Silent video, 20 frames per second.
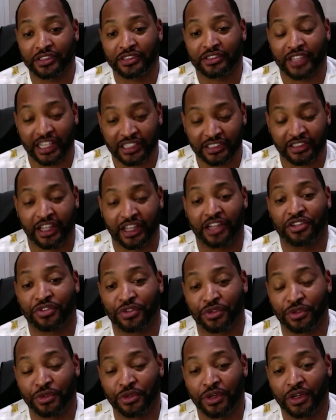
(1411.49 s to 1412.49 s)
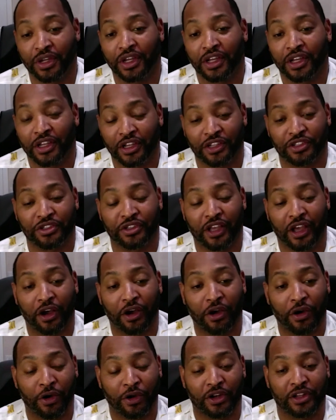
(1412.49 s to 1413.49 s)
That's not true, because you got
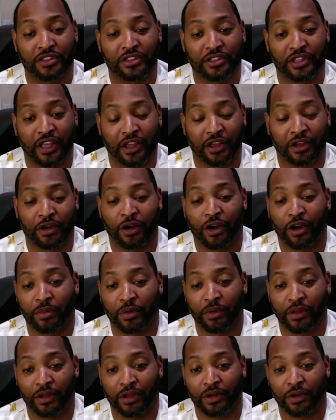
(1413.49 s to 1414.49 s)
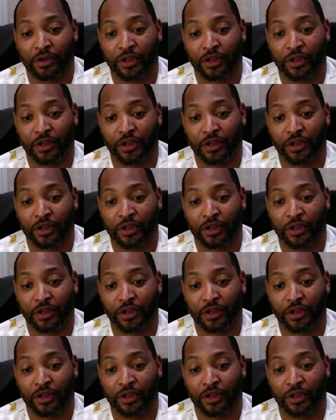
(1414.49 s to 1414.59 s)
Hornacek, Karl Malone,